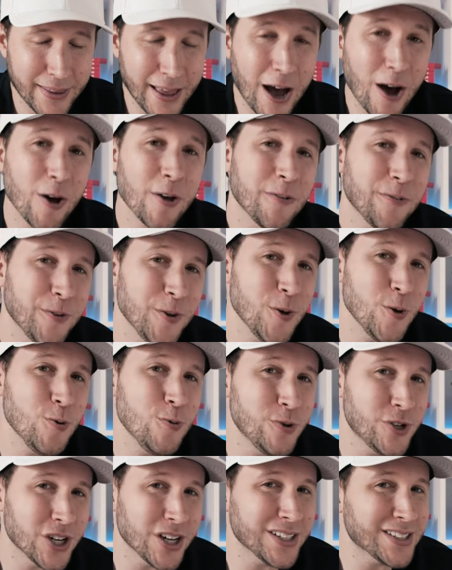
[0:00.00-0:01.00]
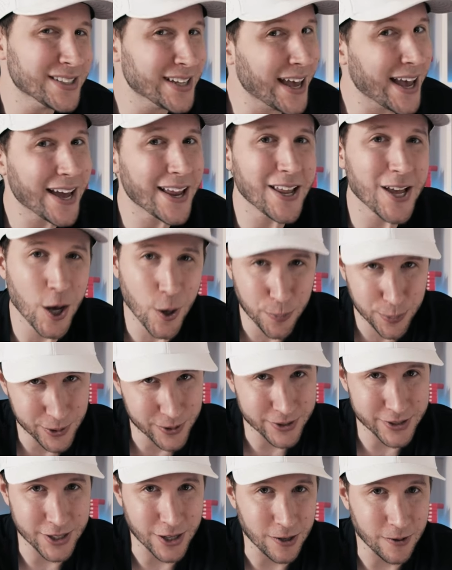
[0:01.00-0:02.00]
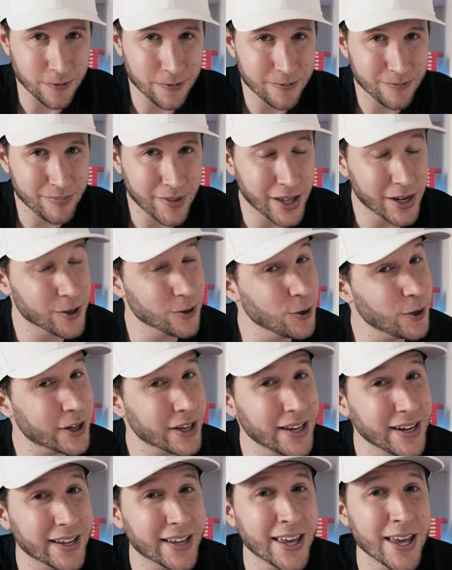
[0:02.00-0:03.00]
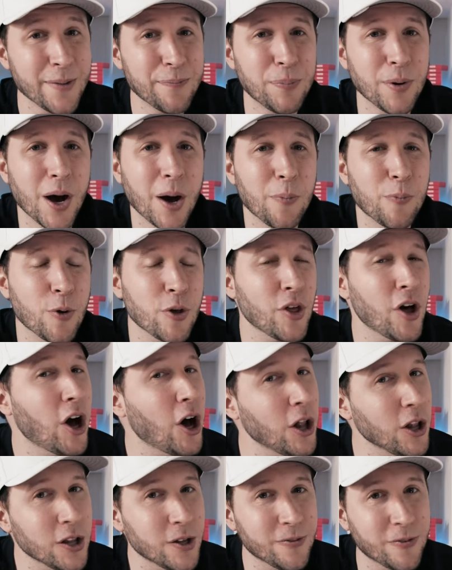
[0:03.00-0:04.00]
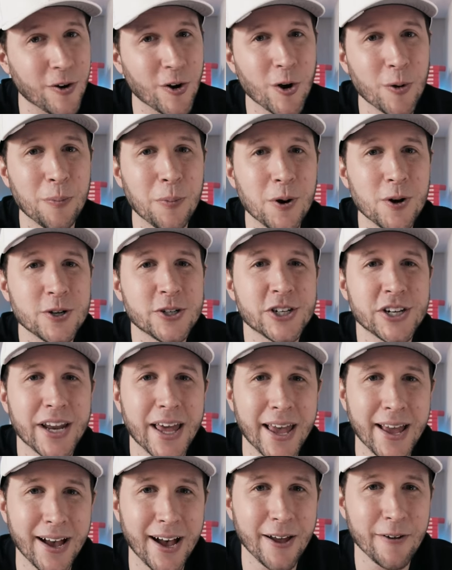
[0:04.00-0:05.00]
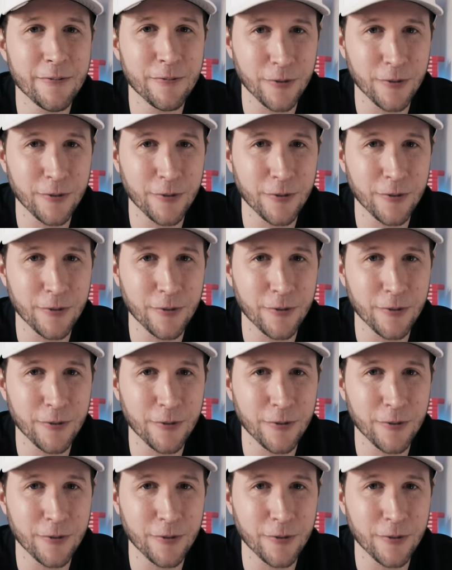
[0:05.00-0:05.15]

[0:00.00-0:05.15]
Now, if you just can't help yourself and you're looking to keep up with all of our emerging AI